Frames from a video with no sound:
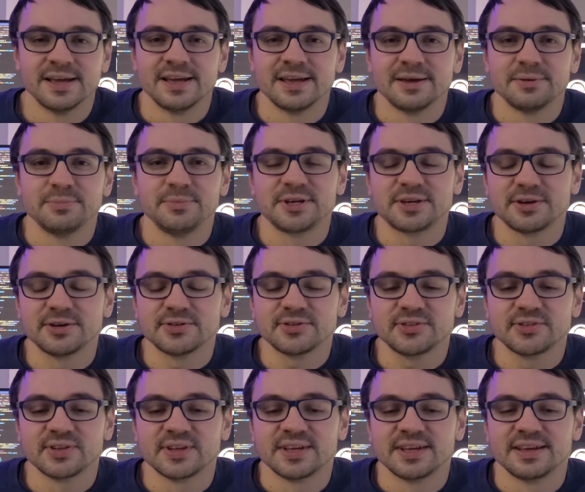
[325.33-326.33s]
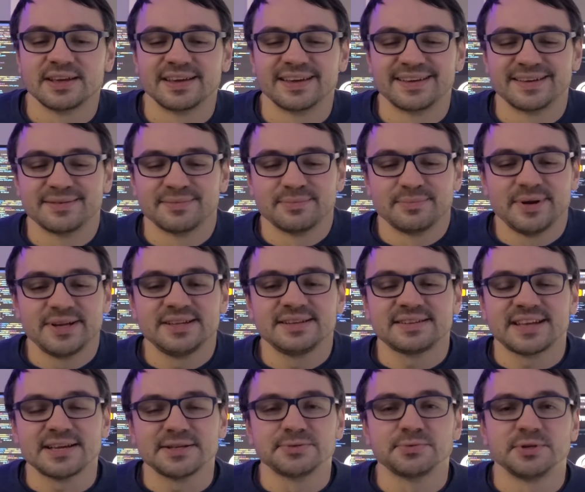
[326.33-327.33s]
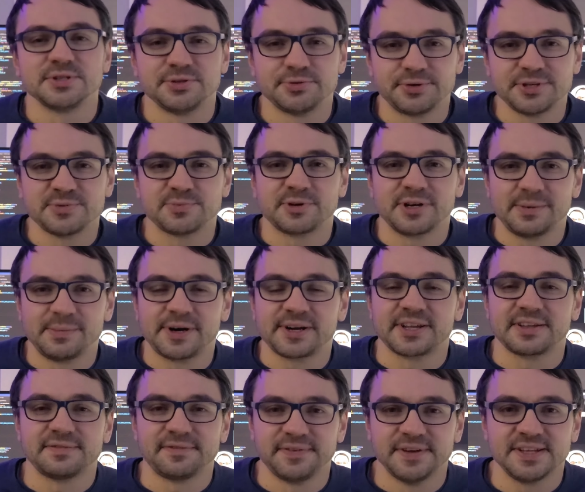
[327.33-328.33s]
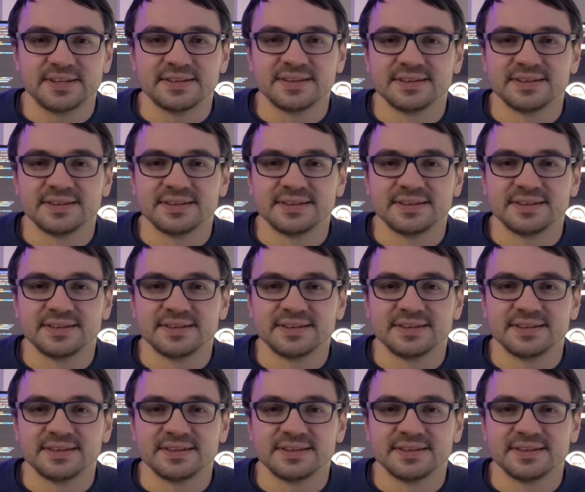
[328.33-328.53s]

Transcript: Because many times when you reach product market fit,